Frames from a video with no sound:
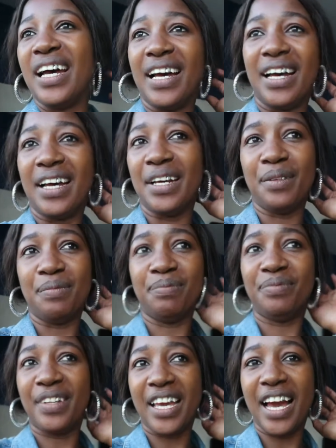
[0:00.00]

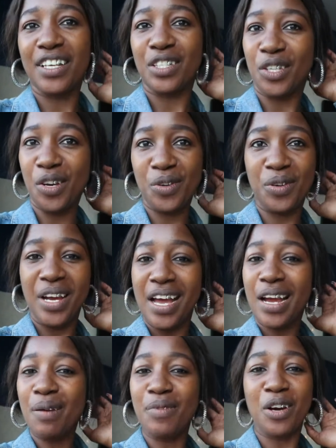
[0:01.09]
So come